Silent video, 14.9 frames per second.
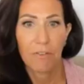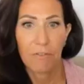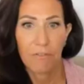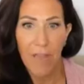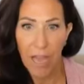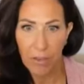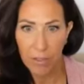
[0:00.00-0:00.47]

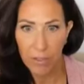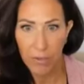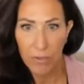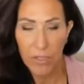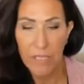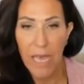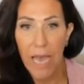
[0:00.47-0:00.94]

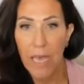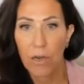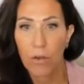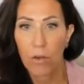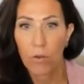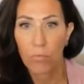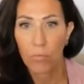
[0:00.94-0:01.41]
values that
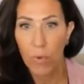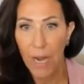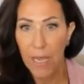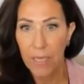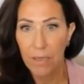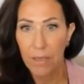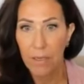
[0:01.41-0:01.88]

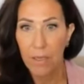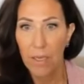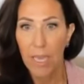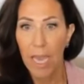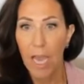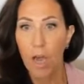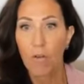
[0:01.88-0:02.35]
rank
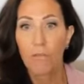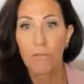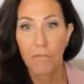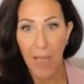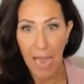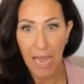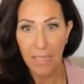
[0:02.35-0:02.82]
how
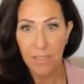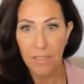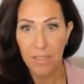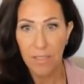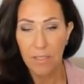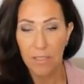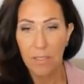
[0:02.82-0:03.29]

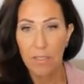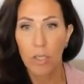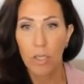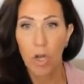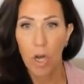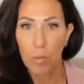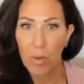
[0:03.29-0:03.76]
fast the
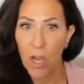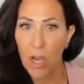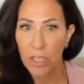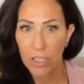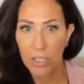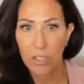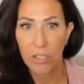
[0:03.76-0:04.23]

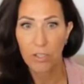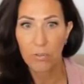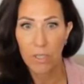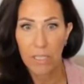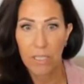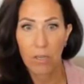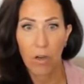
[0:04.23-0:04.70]
carbohydrates you
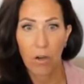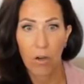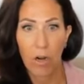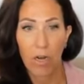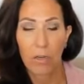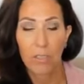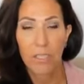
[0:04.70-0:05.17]
eat
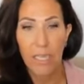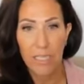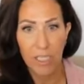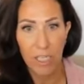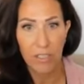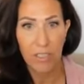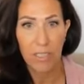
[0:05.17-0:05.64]
are
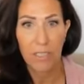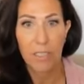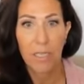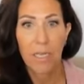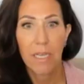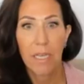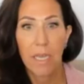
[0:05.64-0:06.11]
digested
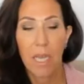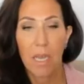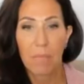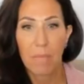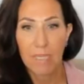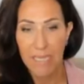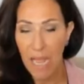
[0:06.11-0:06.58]

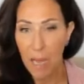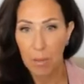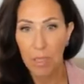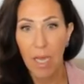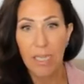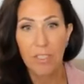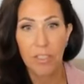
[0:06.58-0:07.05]
and
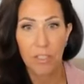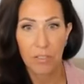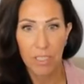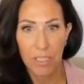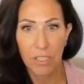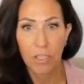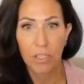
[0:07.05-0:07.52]
metabolized, turned
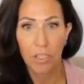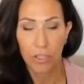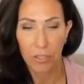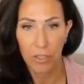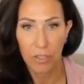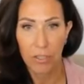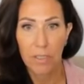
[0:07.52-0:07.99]
into
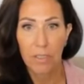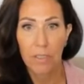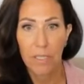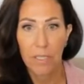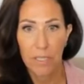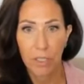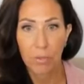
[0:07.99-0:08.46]
sugar
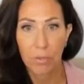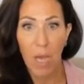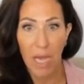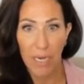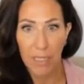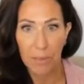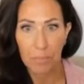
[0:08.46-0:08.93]
in your
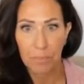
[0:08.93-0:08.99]
body.